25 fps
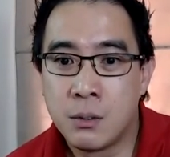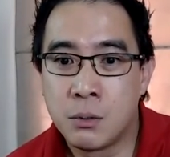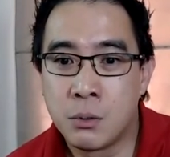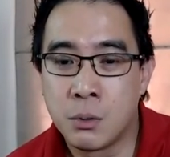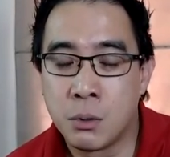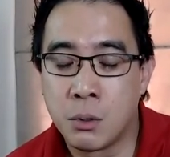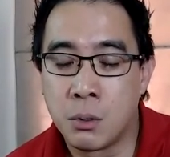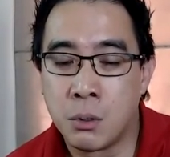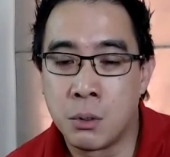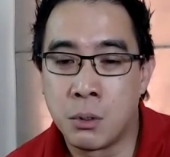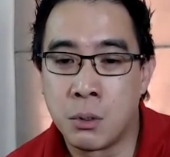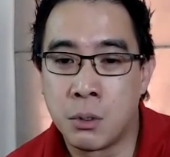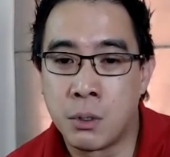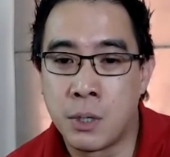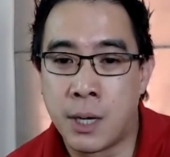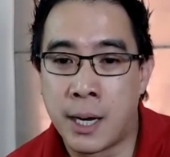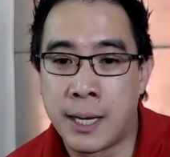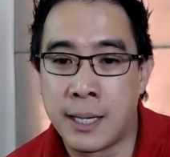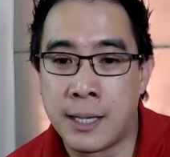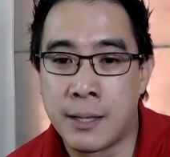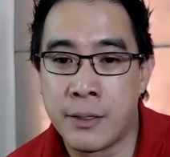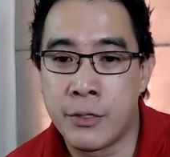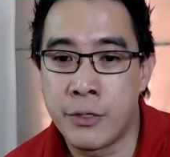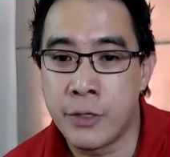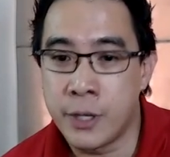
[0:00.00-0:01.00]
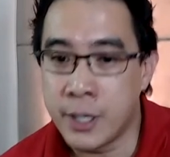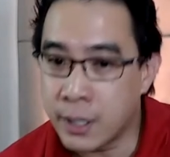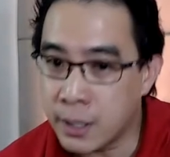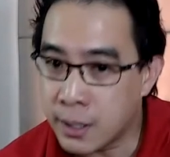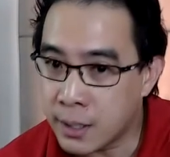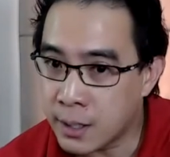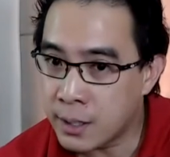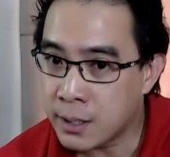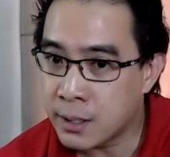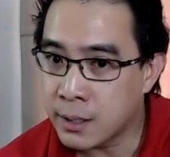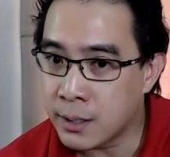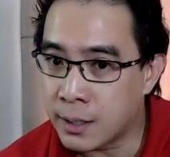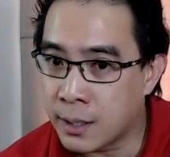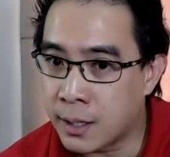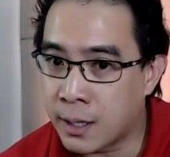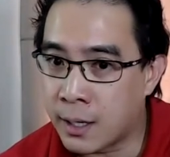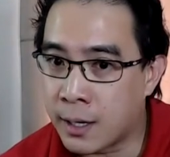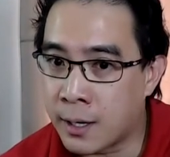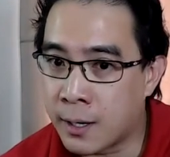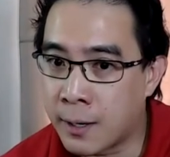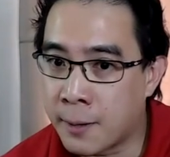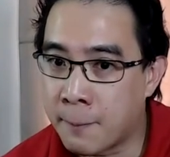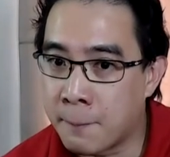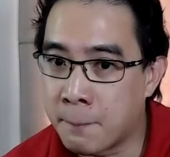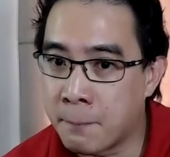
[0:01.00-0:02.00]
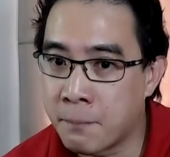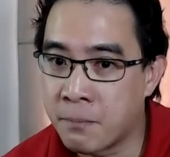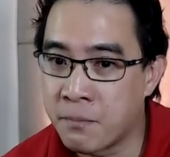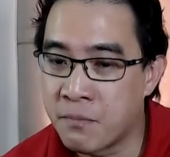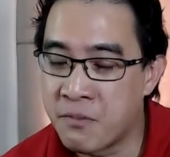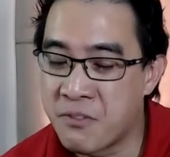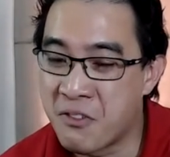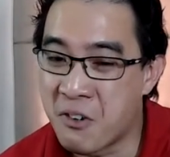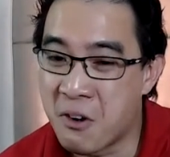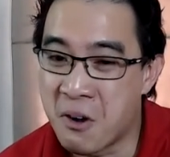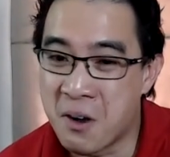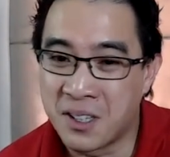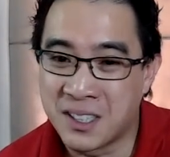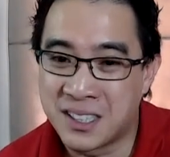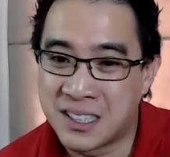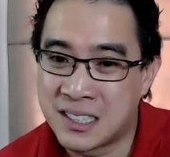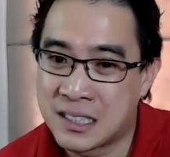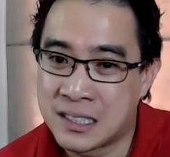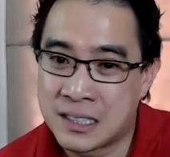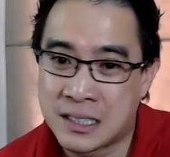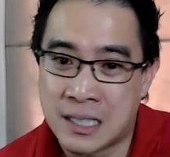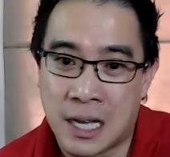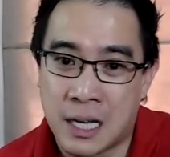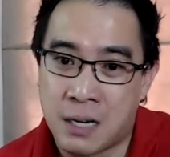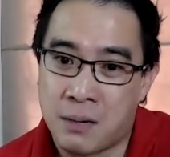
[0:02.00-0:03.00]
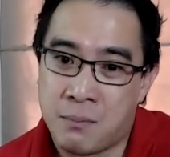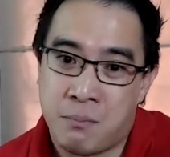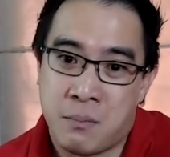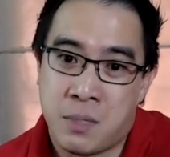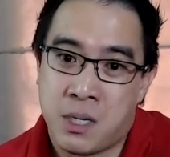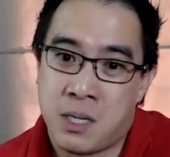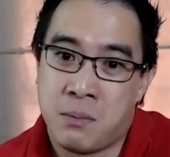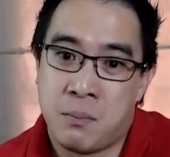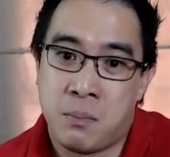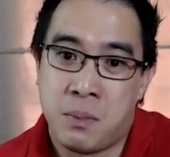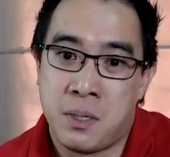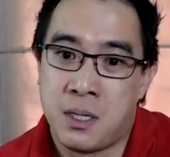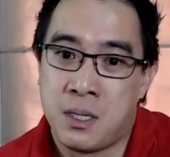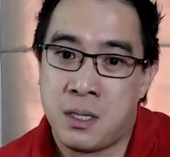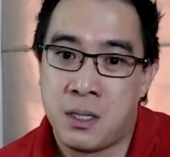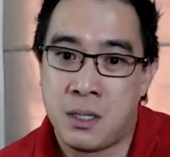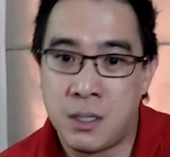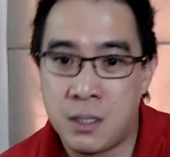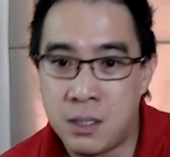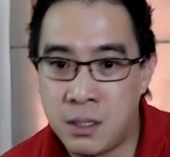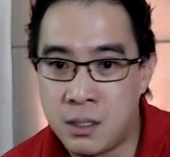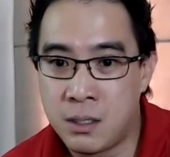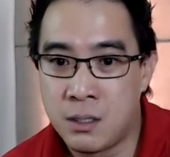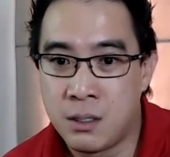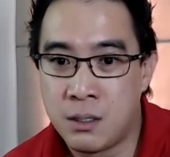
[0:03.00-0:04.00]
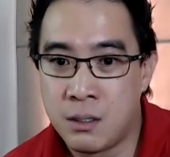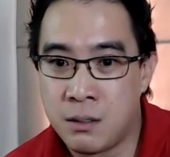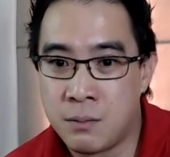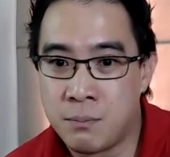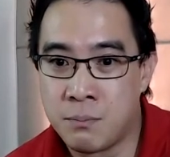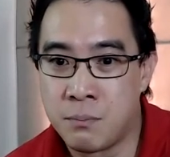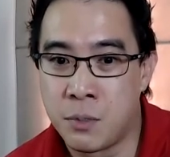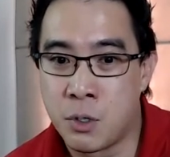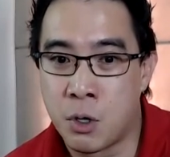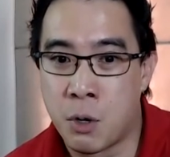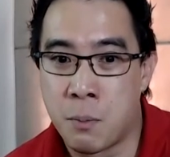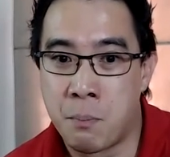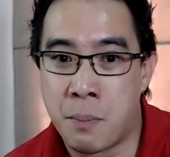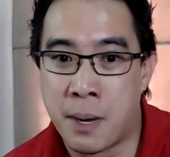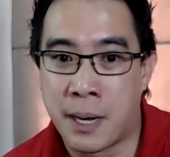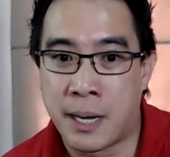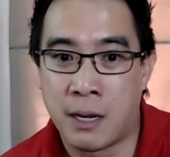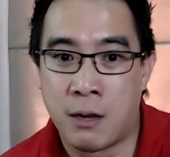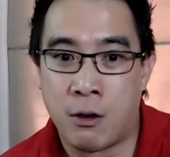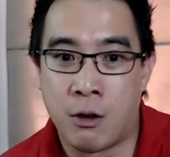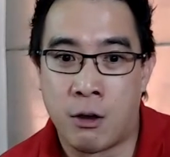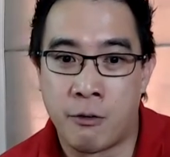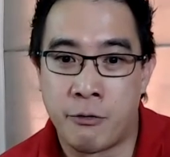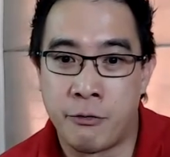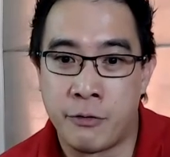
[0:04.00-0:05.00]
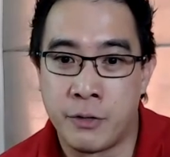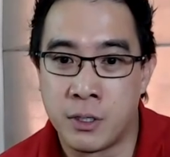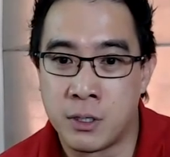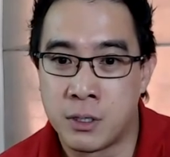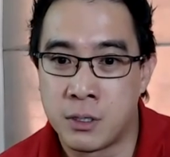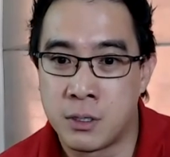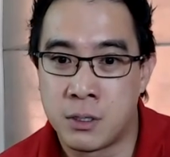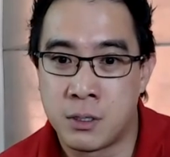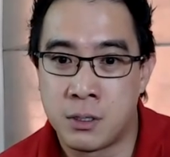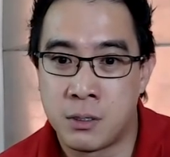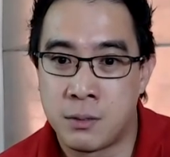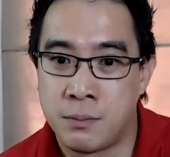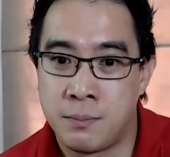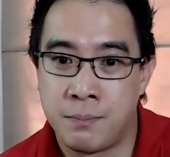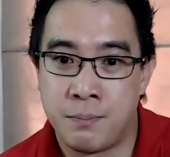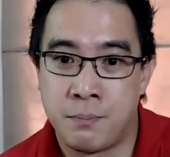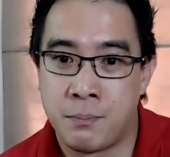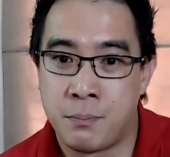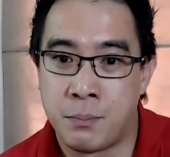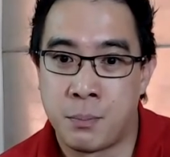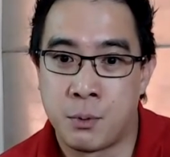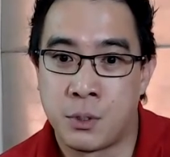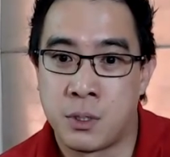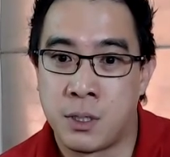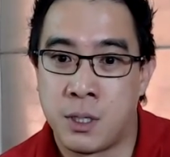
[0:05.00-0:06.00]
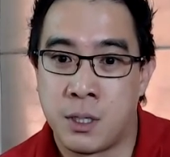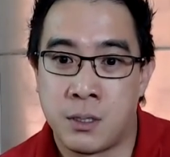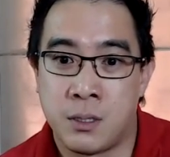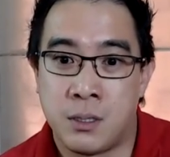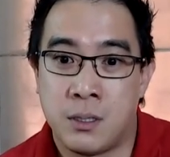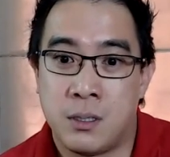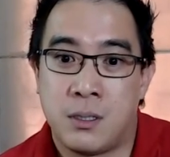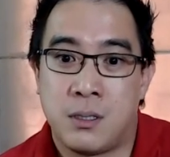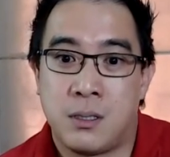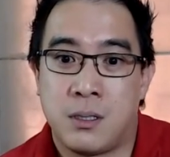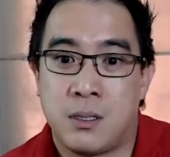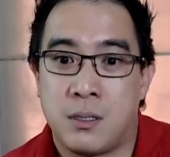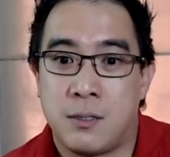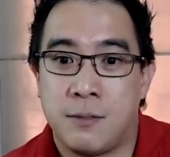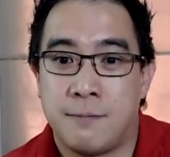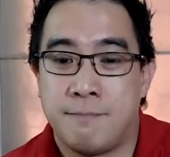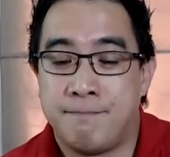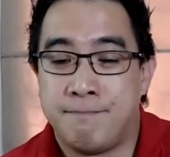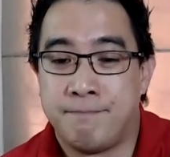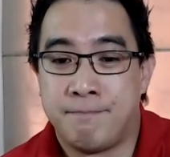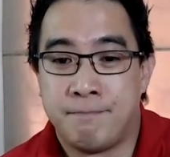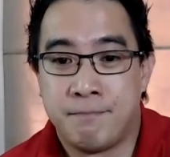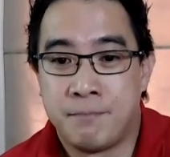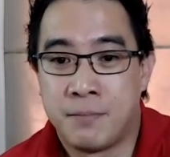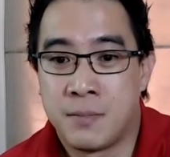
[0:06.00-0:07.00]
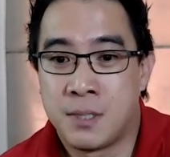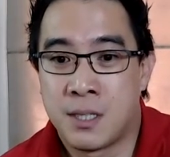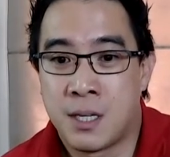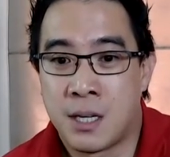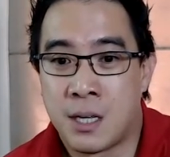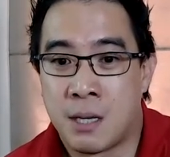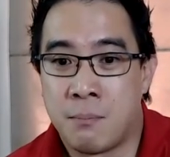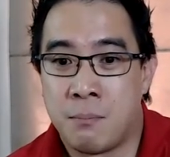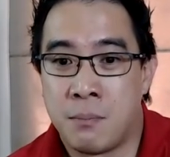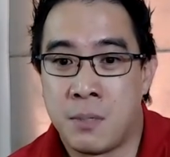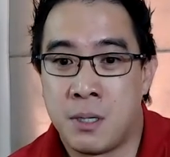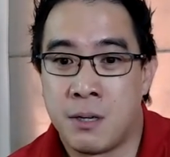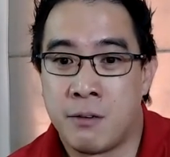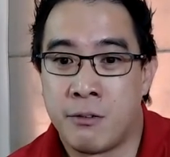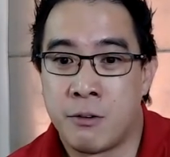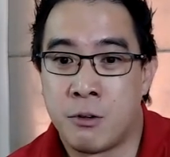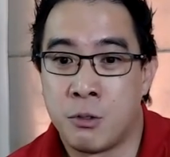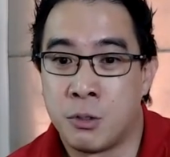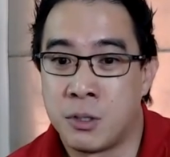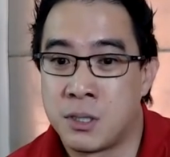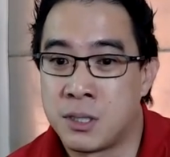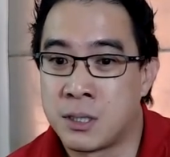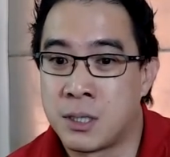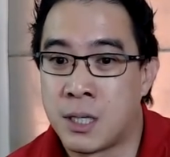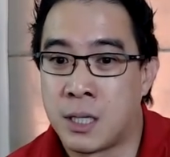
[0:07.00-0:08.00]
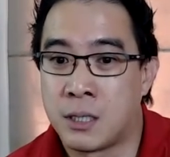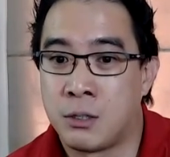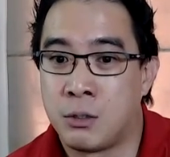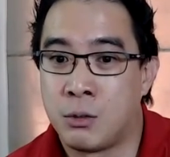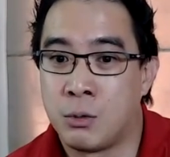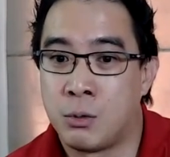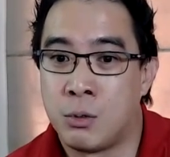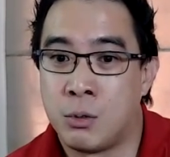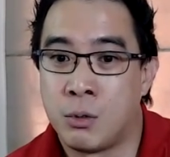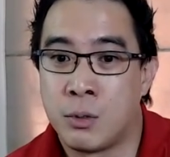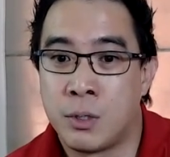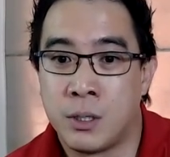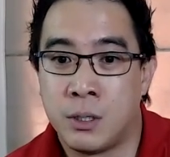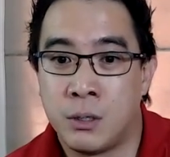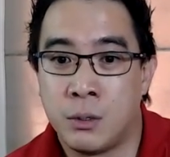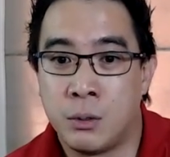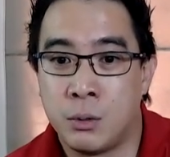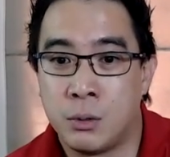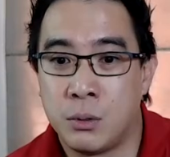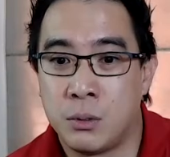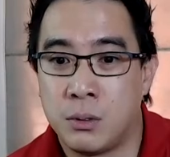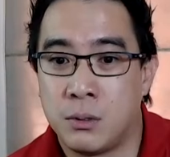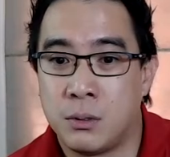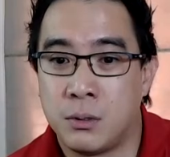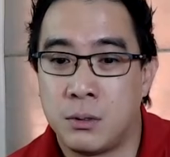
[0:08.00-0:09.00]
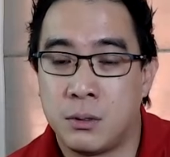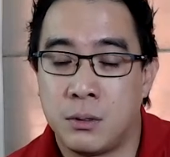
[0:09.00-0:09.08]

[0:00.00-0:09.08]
So I think for a start, maybe your back office processes can be a good start to look into.